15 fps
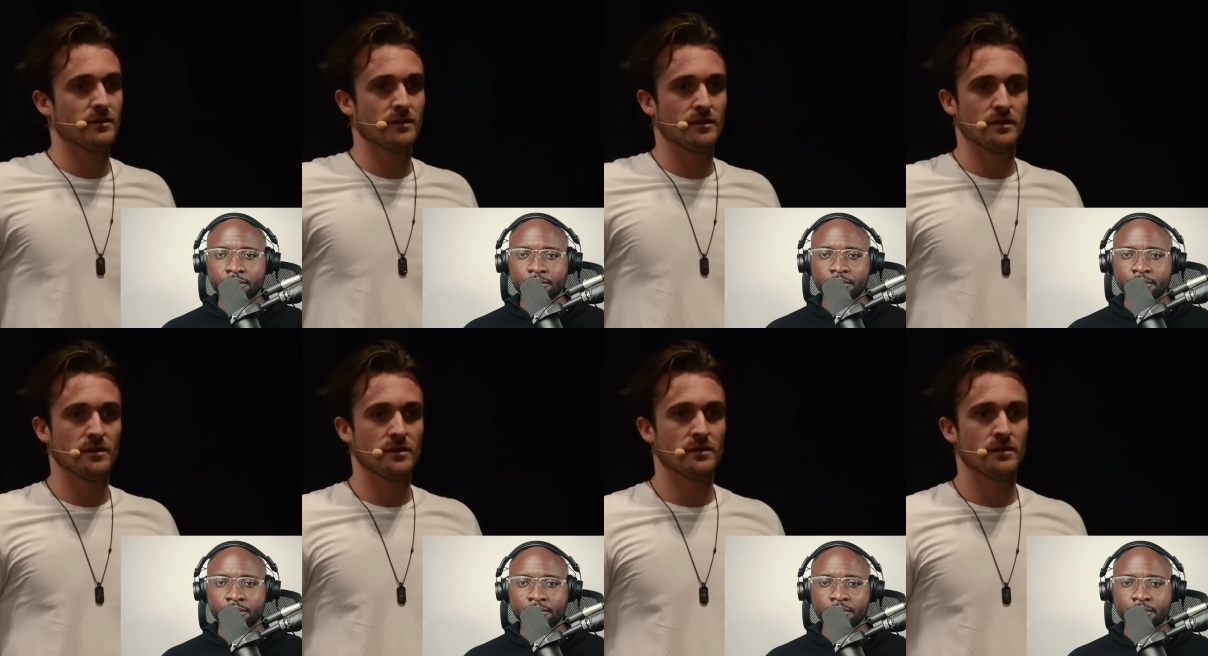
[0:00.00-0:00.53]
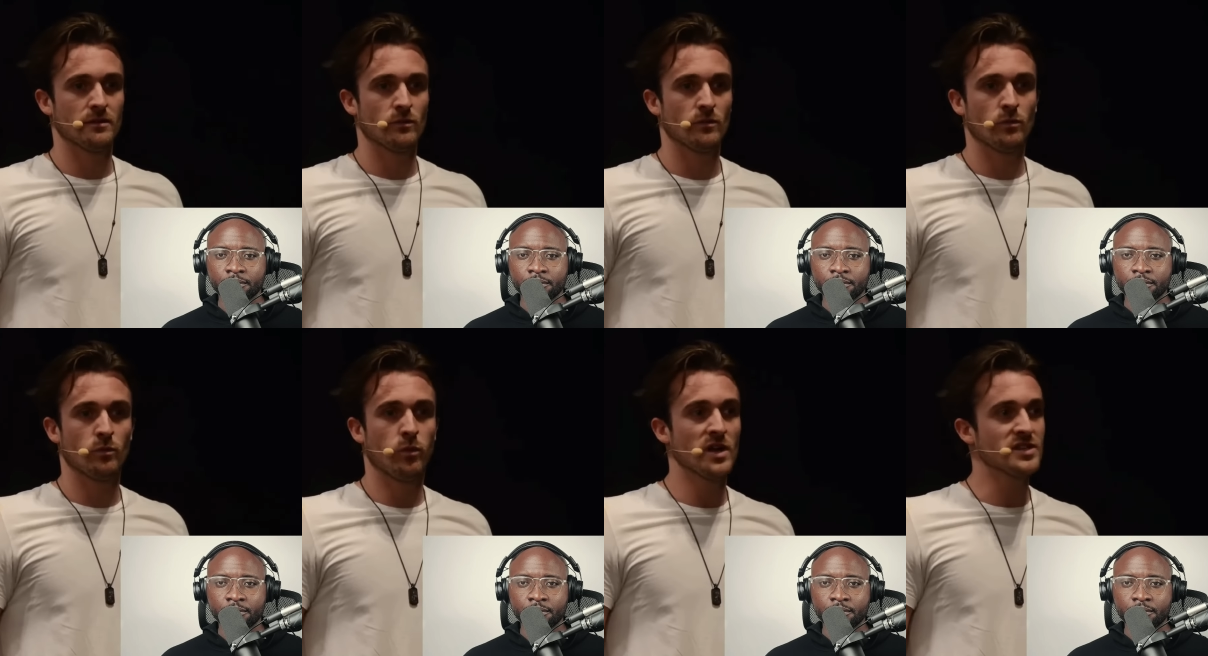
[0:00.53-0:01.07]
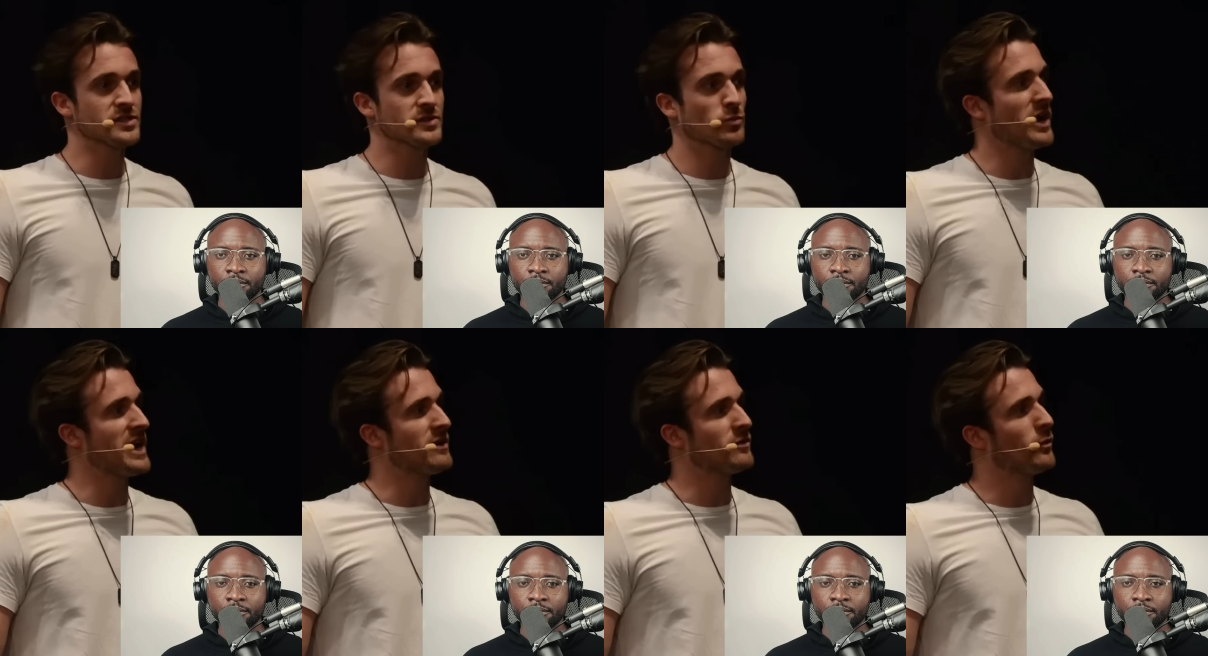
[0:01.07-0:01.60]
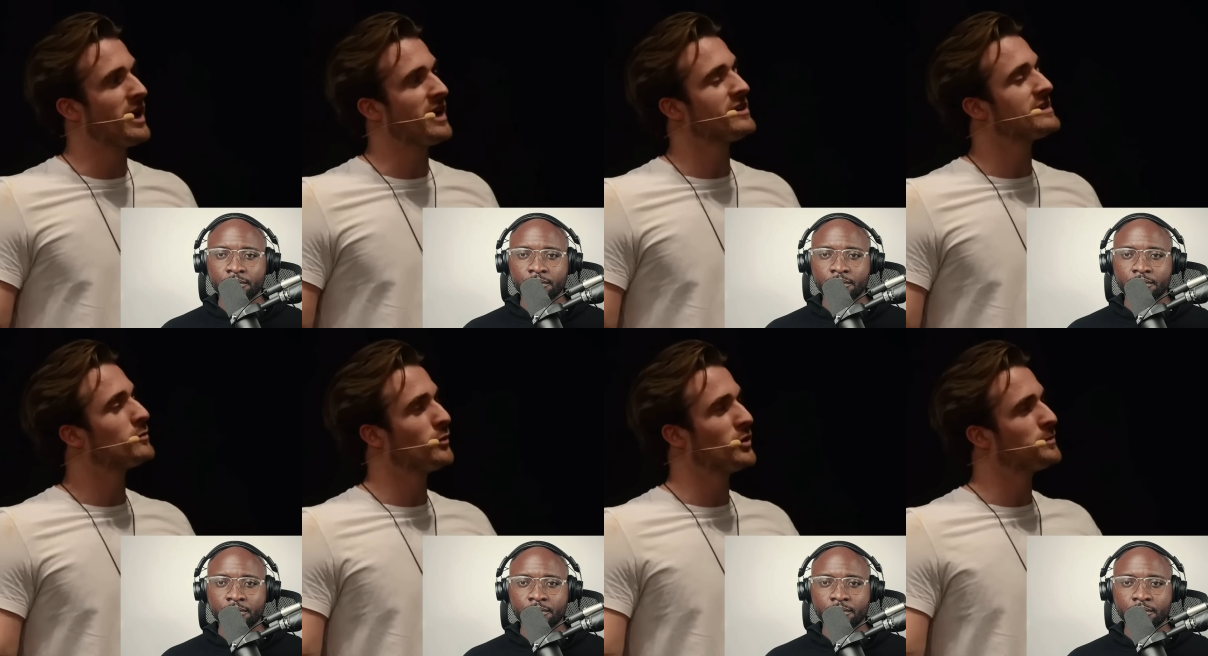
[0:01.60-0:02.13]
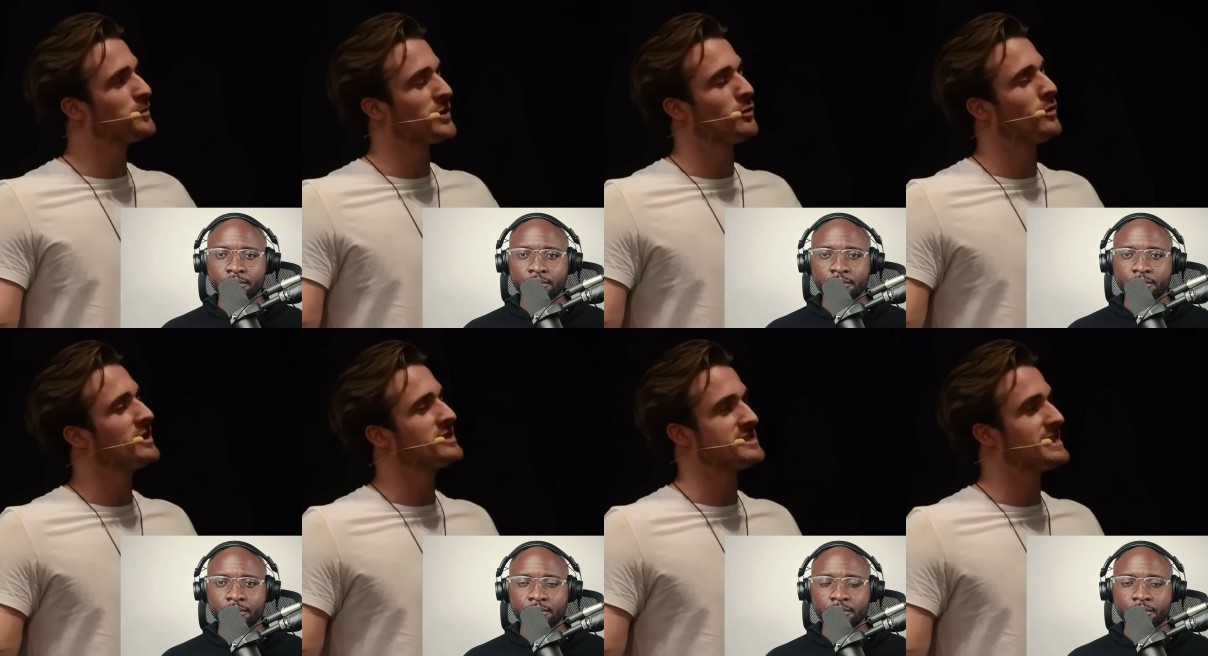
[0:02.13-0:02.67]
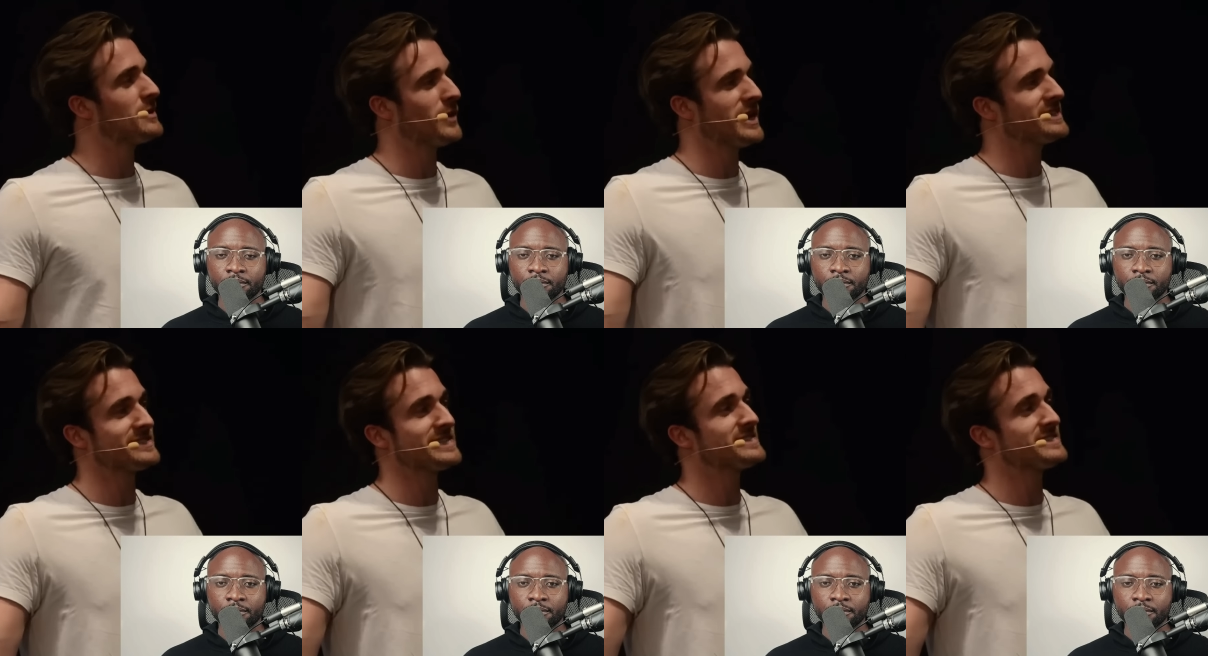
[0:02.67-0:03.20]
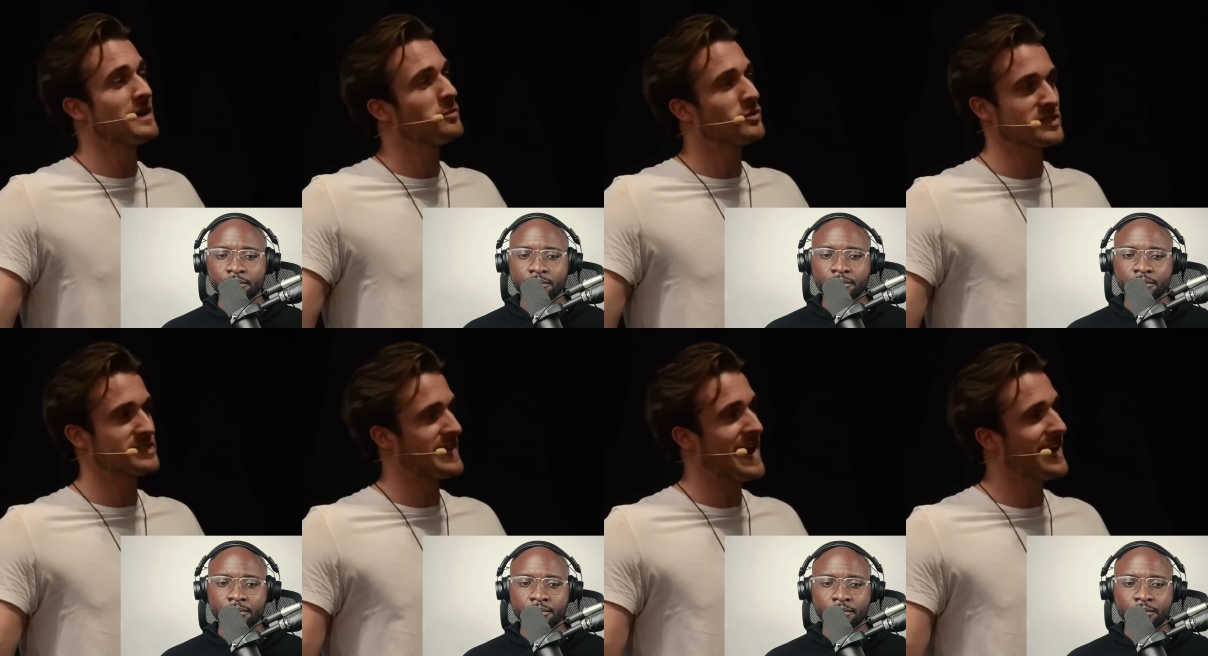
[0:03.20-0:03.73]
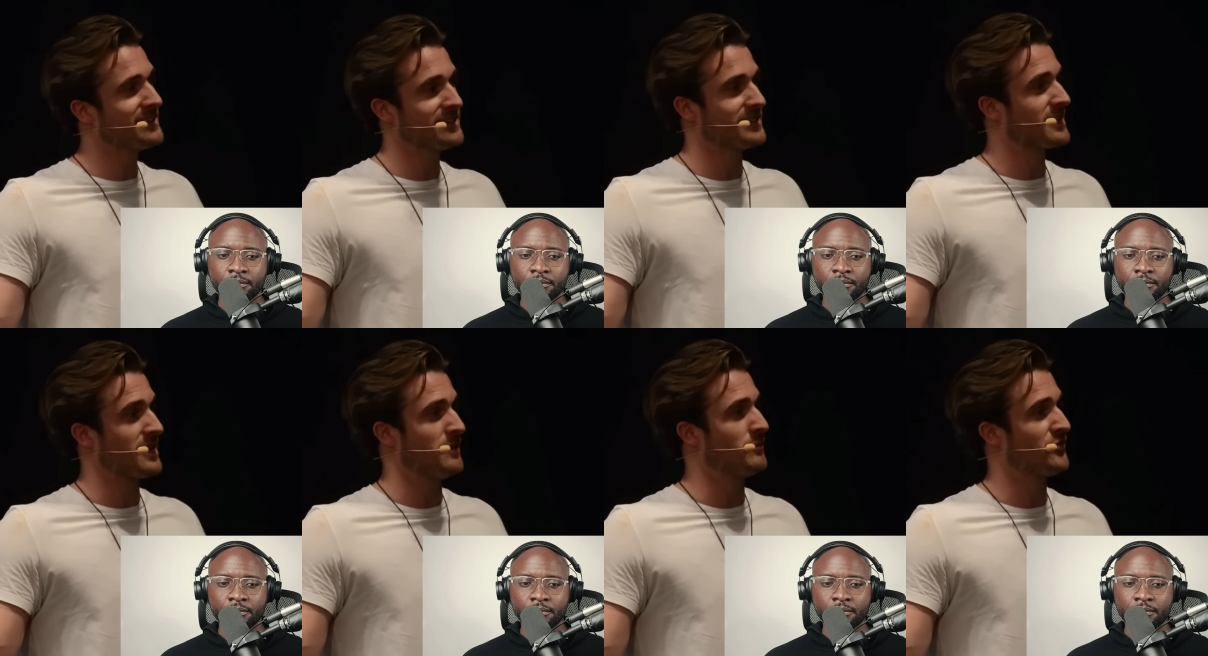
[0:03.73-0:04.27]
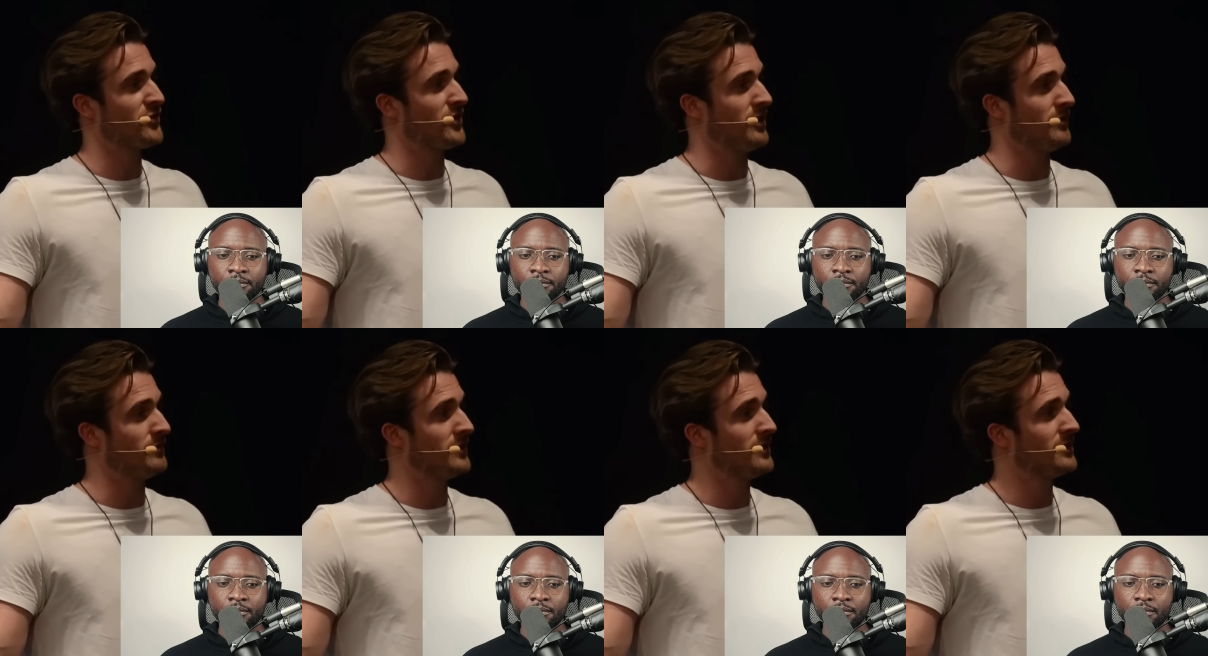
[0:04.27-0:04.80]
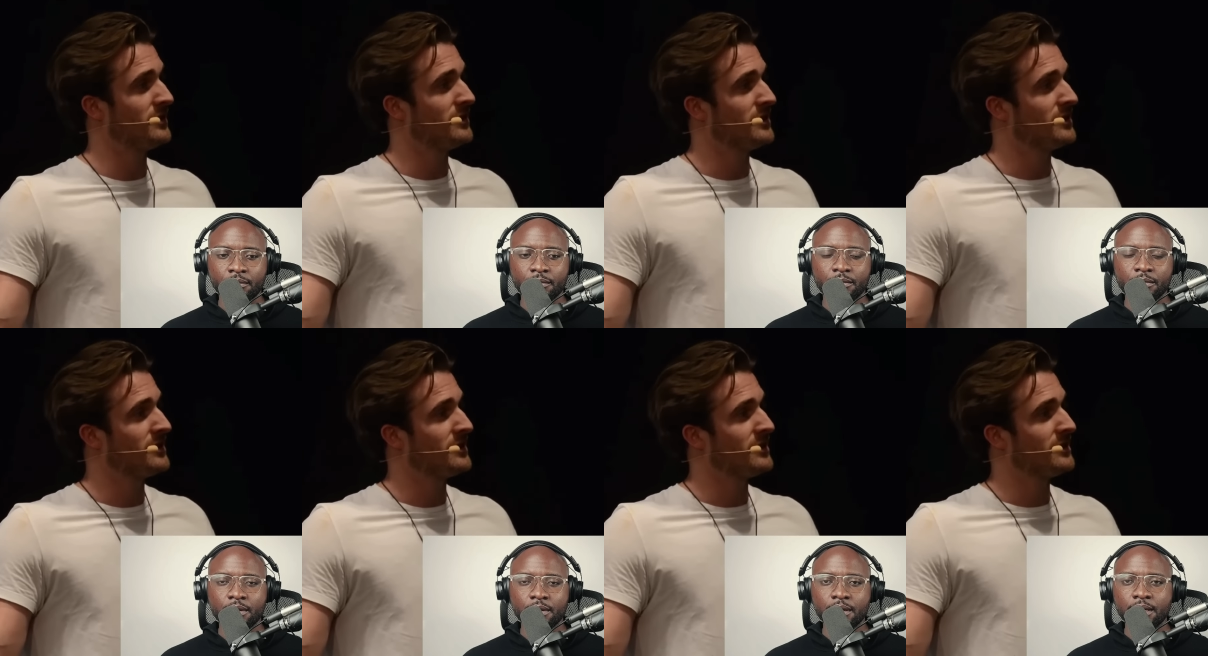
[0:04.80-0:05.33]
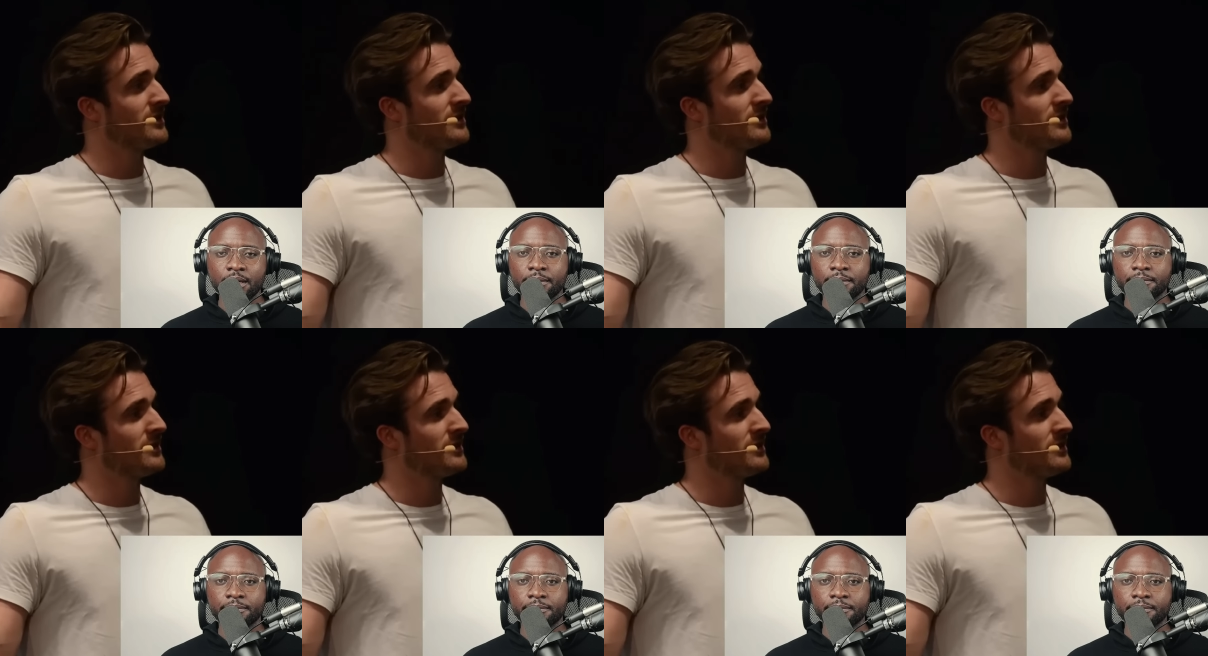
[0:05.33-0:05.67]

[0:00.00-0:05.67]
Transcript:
Speaker 1: whenever war what's where, right? where where but what's that where does this double standard come from right